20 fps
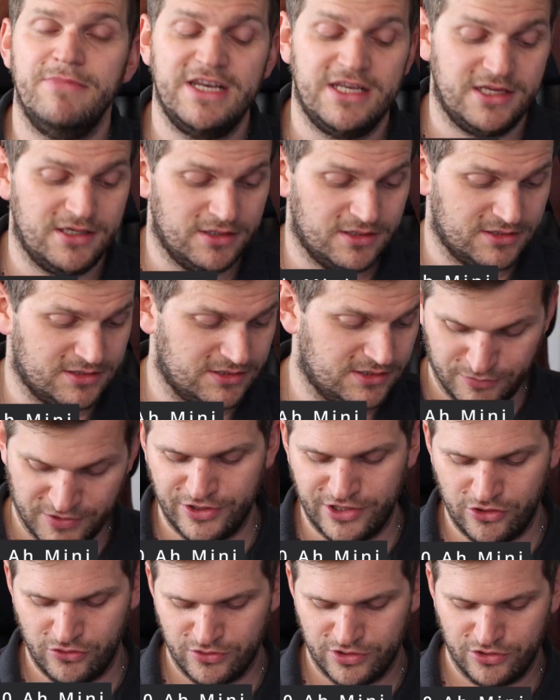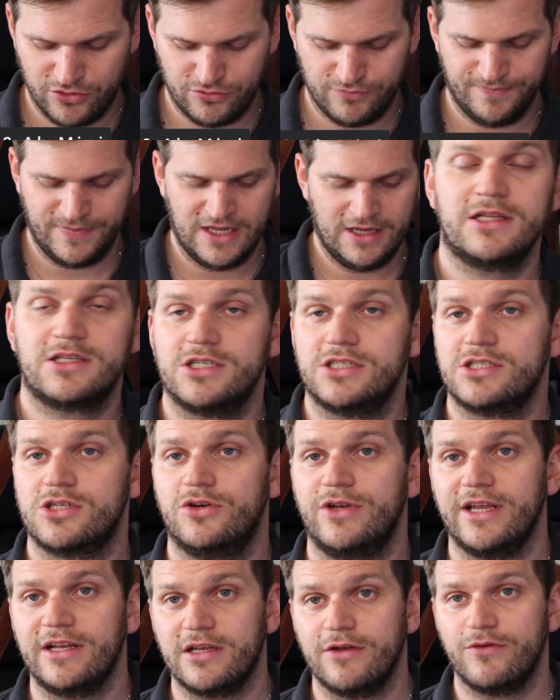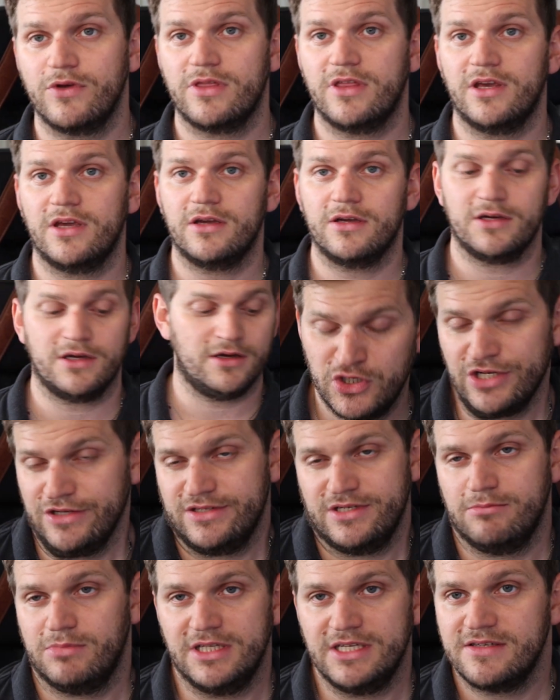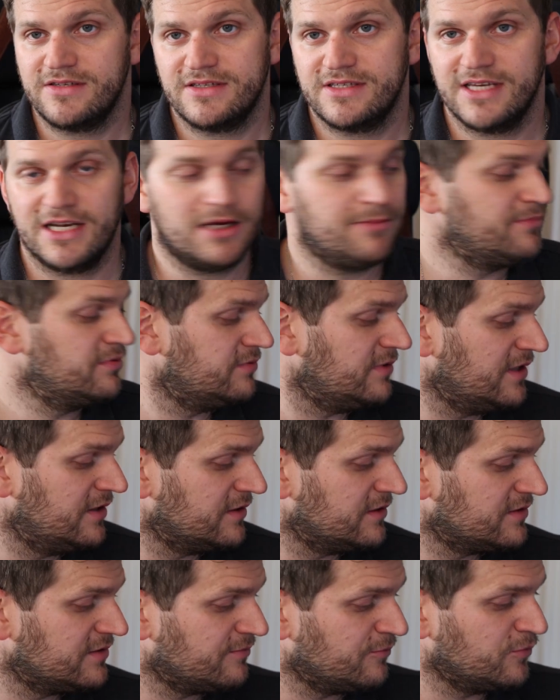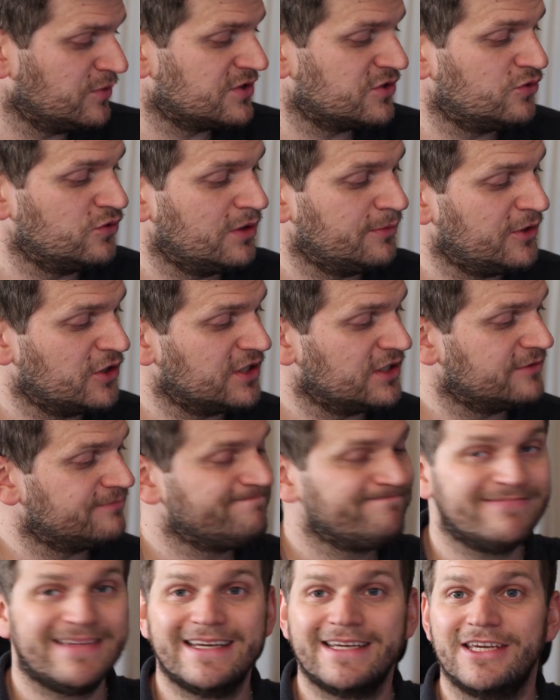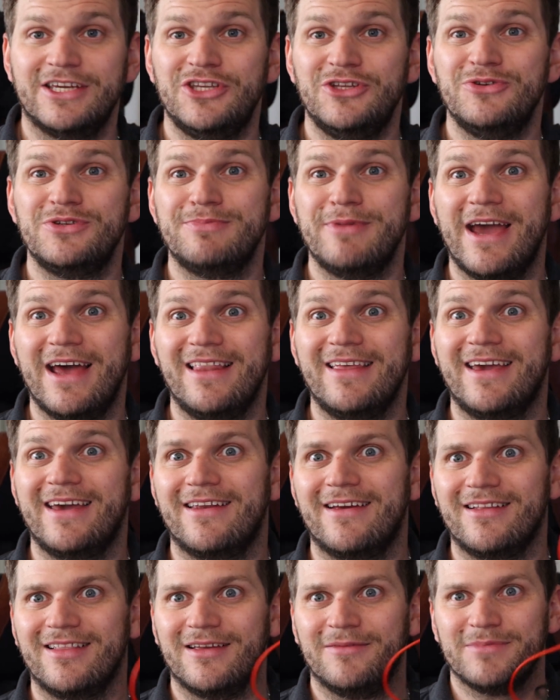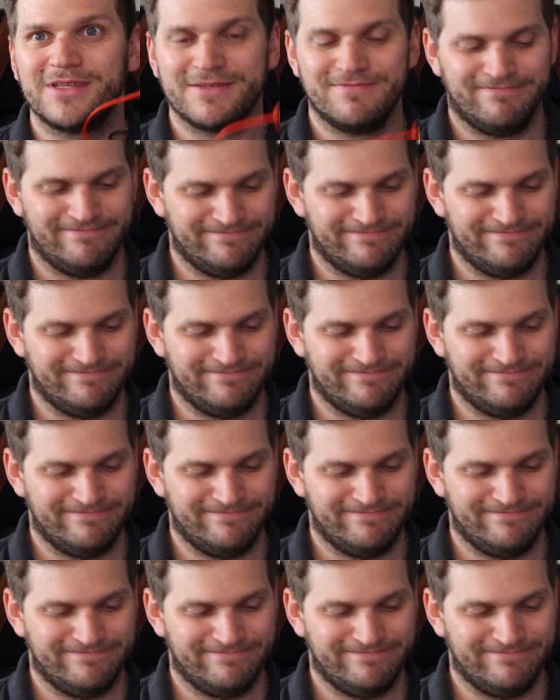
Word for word: mini from Redodio. I'll just connect everything. Pretty simple, easy setup. And what's cool about it, I can use my alligator clamps.